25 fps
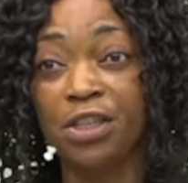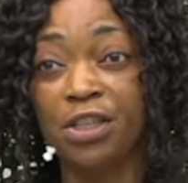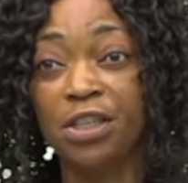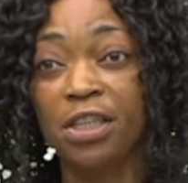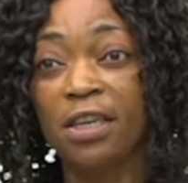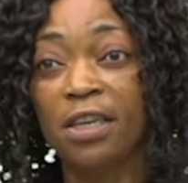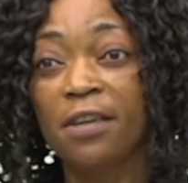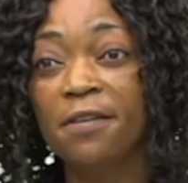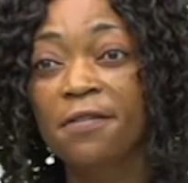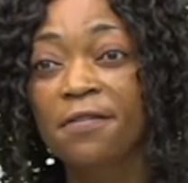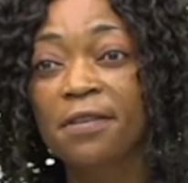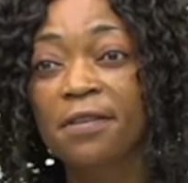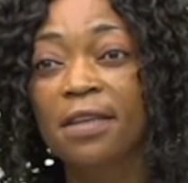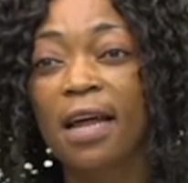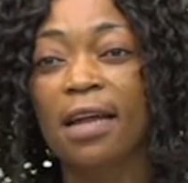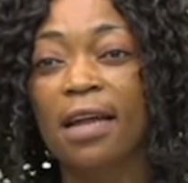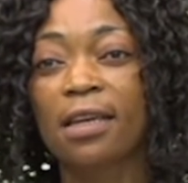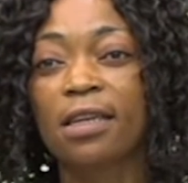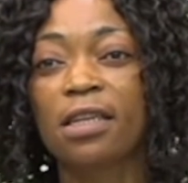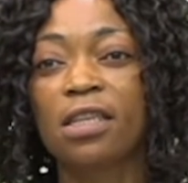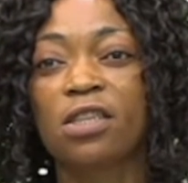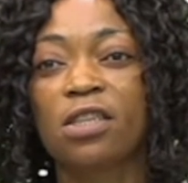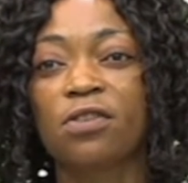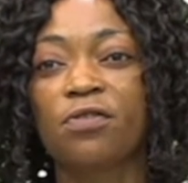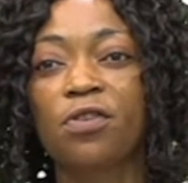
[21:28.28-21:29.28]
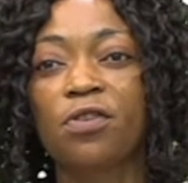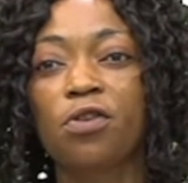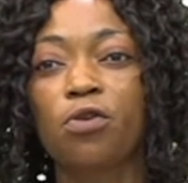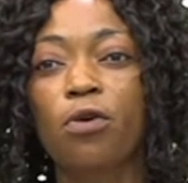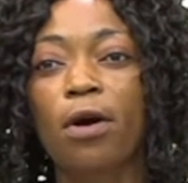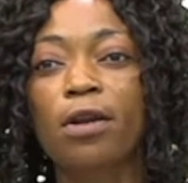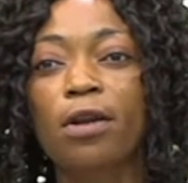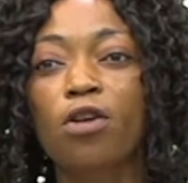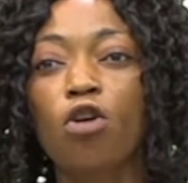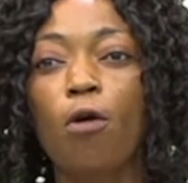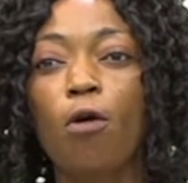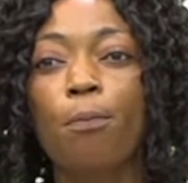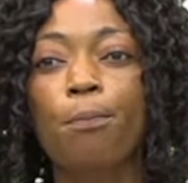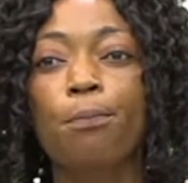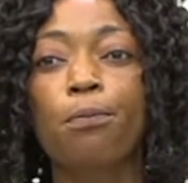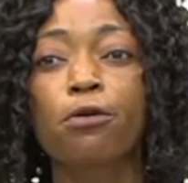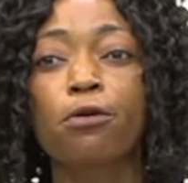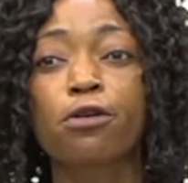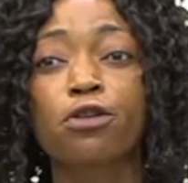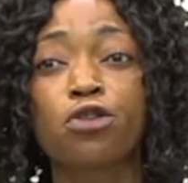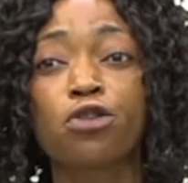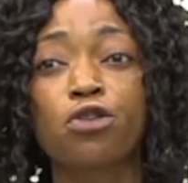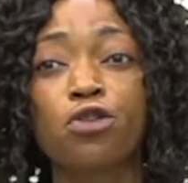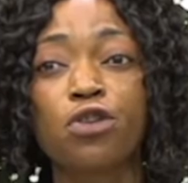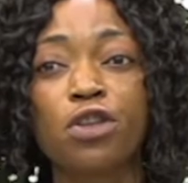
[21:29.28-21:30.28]
gives an individual the
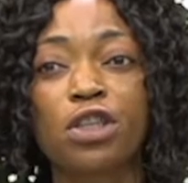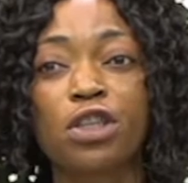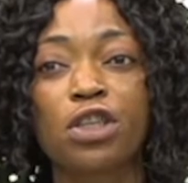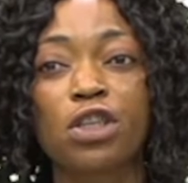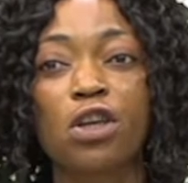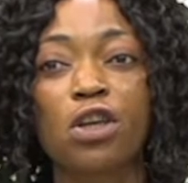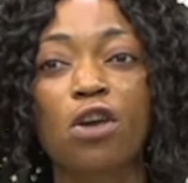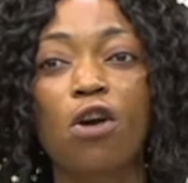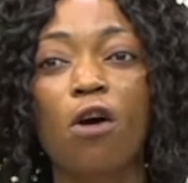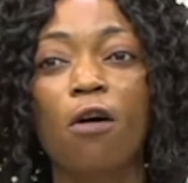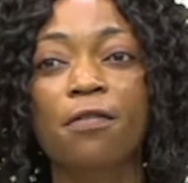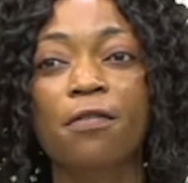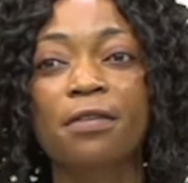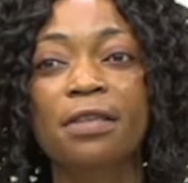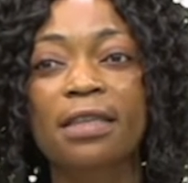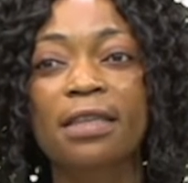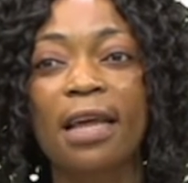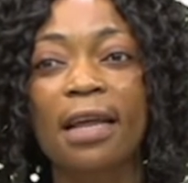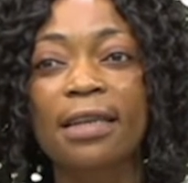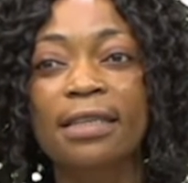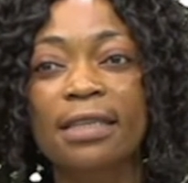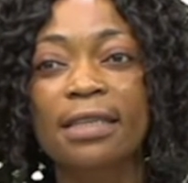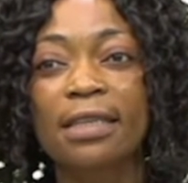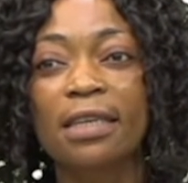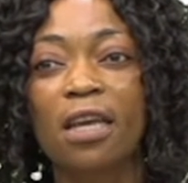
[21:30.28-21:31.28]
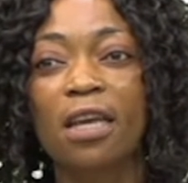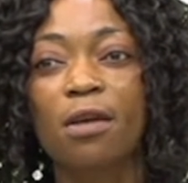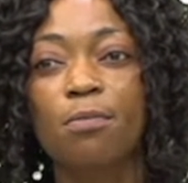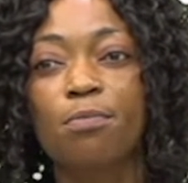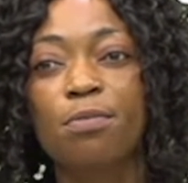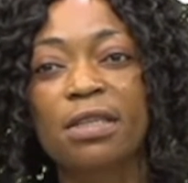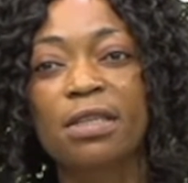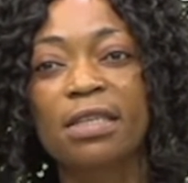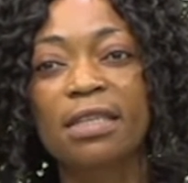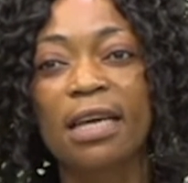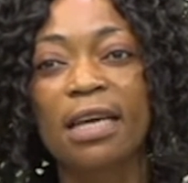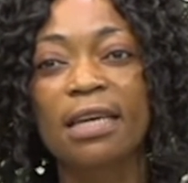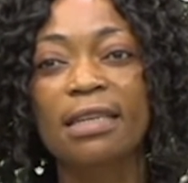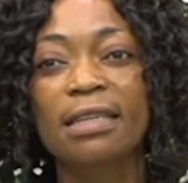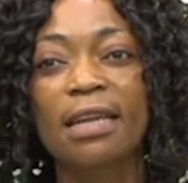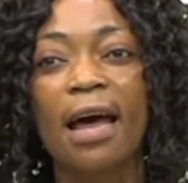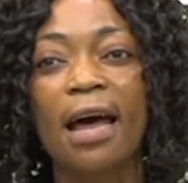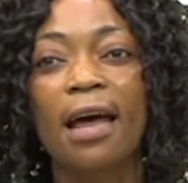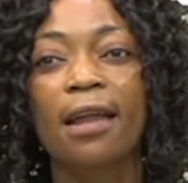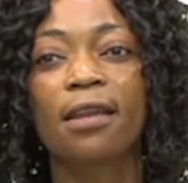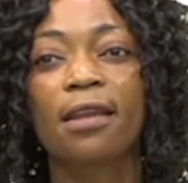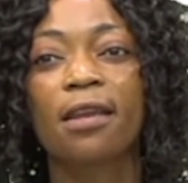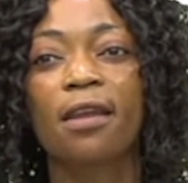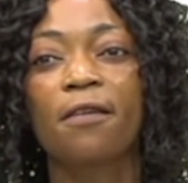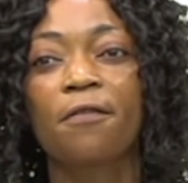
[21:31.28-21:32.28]
opportunity of starting a business
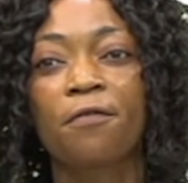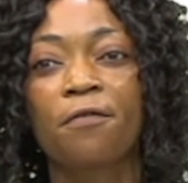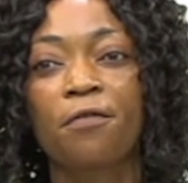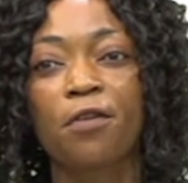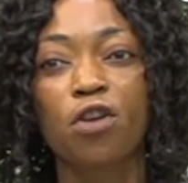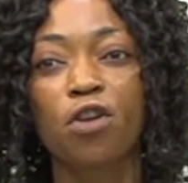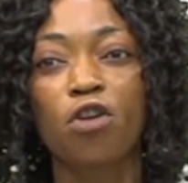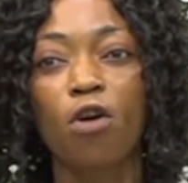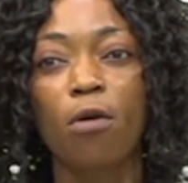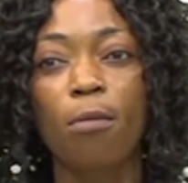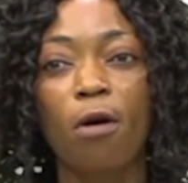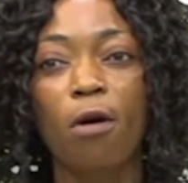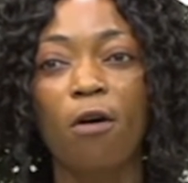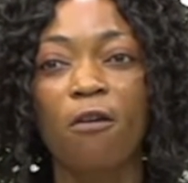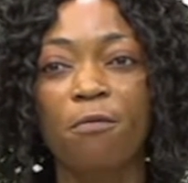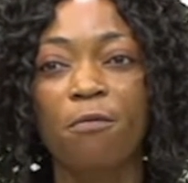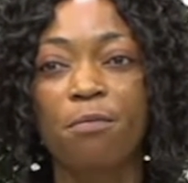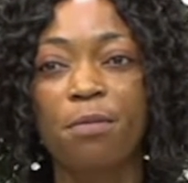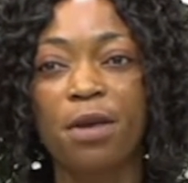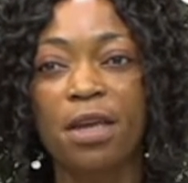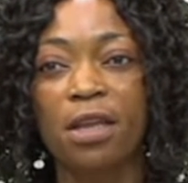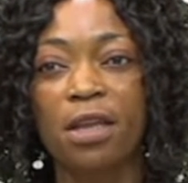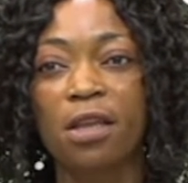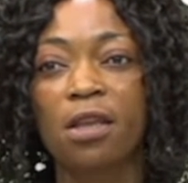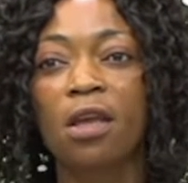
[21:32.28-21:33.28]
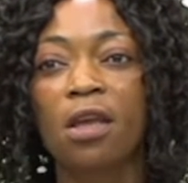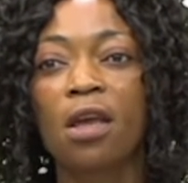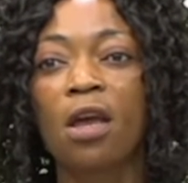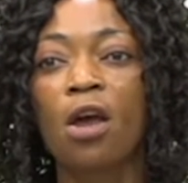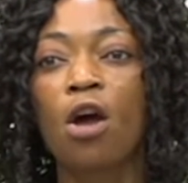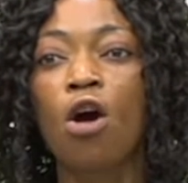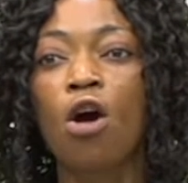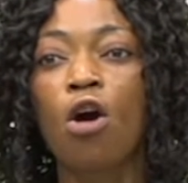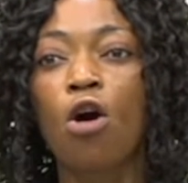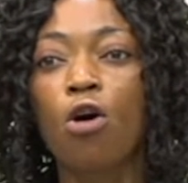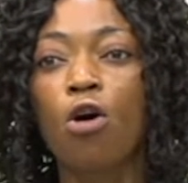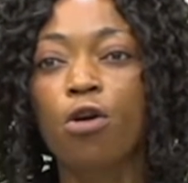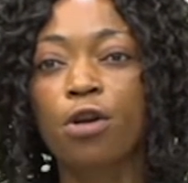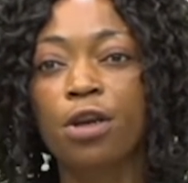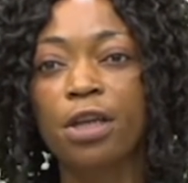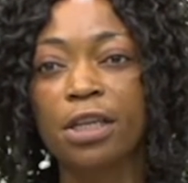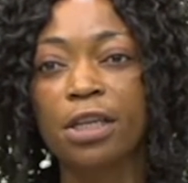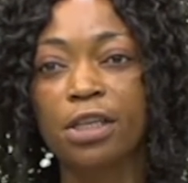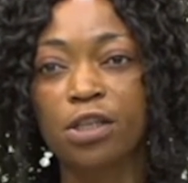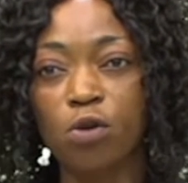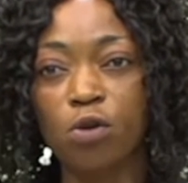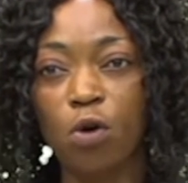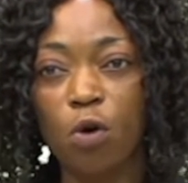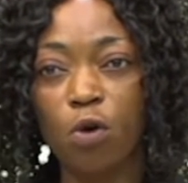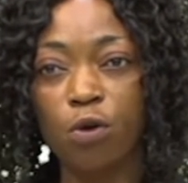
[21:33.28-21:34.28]
and the freedom of being on
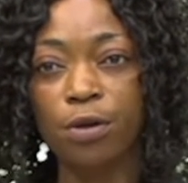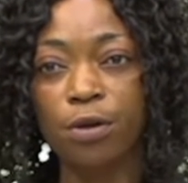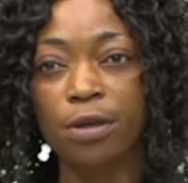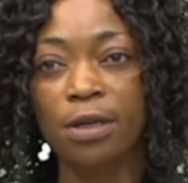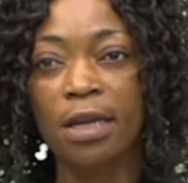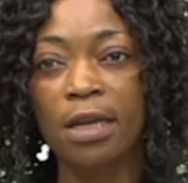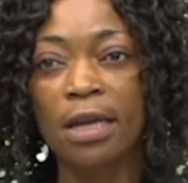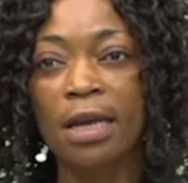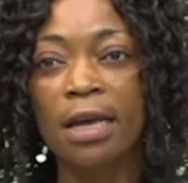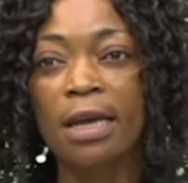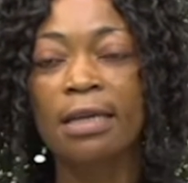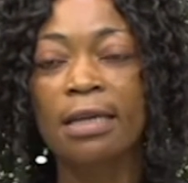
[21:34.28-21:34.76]
its own.